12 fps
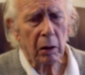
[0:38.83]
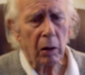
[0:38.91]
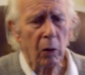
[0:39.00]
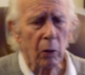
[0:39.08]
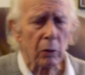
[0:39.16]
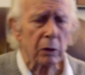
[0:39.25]

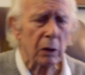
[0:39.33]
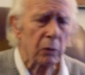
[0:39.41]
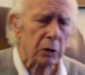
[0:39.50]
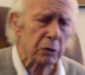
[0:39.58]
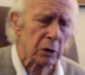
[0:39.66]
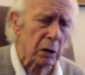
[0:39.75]
Oh, there
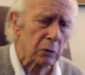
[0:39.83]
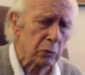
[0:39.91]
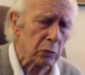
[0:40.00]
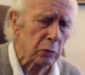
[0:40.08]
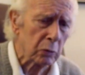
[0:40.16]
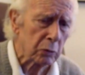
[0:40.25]
was
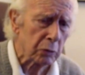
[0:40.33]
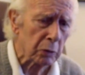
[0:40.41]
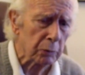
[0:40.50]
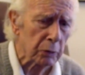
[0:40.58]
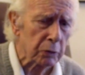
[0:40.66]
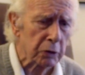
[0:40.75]
two
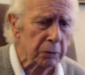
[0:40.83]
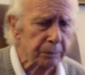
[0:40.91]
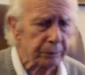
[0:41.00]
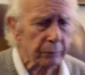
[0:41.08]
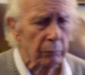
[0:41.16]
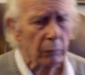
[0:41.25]
Cubans
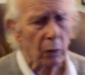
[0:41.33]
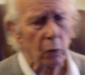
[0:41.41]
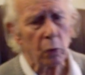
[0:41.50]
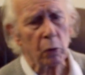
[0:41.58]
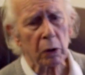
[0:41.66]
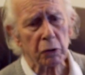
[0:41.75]

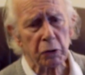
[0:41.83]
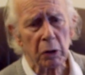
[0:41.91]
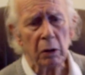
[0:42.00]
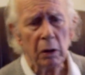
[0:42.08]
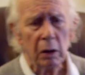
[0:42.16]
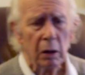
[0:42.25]
who
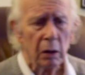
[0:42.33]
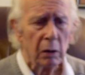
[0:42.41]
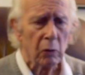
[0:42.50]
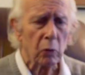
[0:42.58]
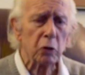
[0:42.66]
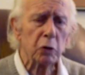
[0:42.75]

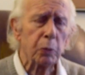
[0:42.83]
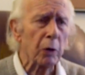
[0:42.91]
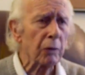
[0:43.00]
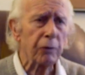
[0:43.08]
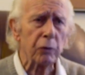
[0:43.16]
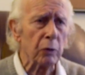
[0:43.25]

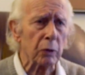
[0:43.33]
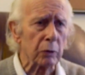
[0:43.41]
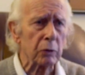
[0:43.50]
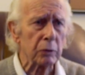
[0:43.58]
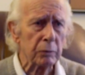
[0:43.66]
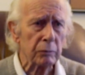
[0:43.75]
spoke fluent,